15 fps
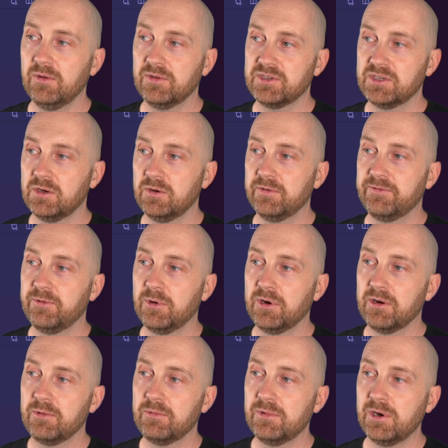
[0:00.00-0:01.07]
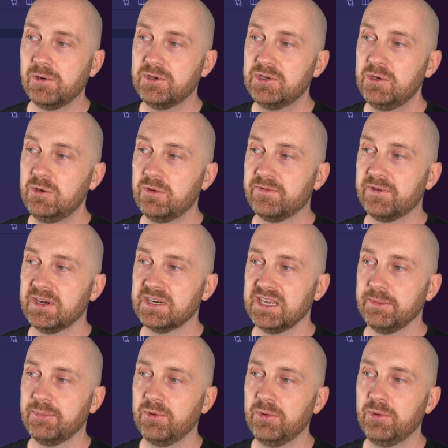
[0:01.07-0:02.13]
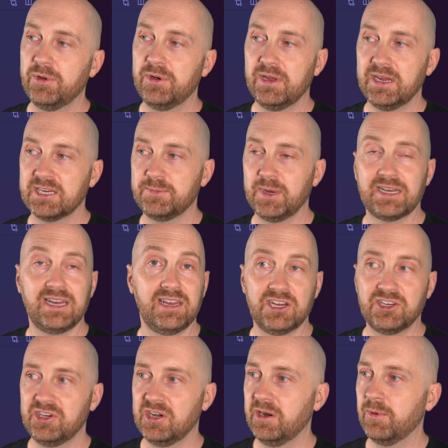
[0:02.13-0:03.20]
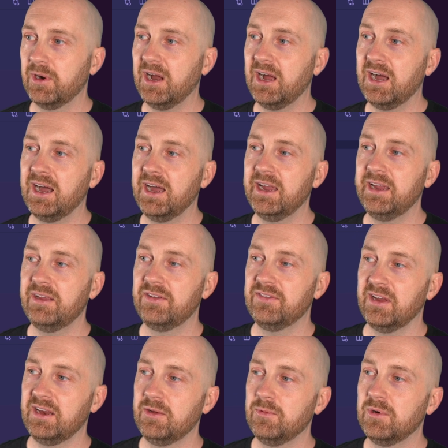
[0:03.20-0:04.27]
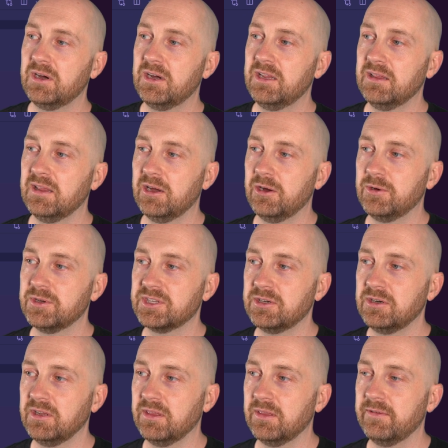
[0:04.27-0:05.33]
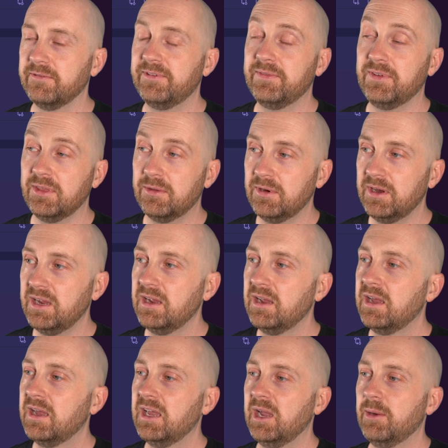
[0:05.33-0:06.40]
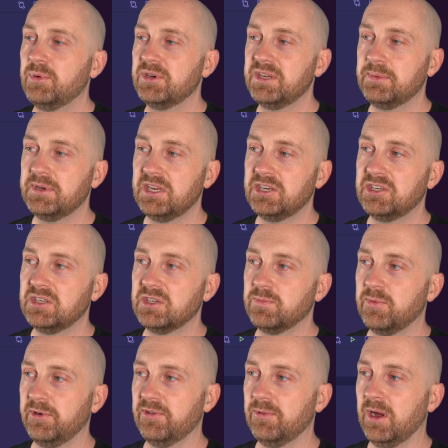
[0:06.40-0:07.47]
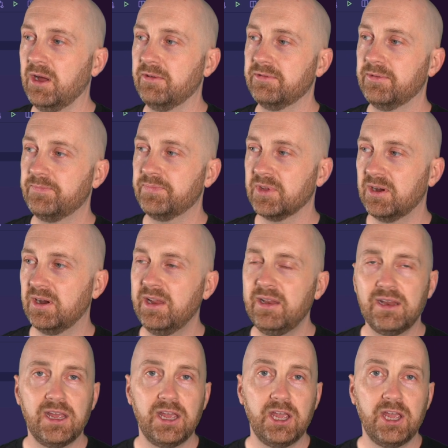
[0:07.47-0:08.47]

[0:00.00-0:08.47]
So for row two, for example, we would expect a dictionary where high is 81, low is 30, 53, and precipitation is 0.12, right?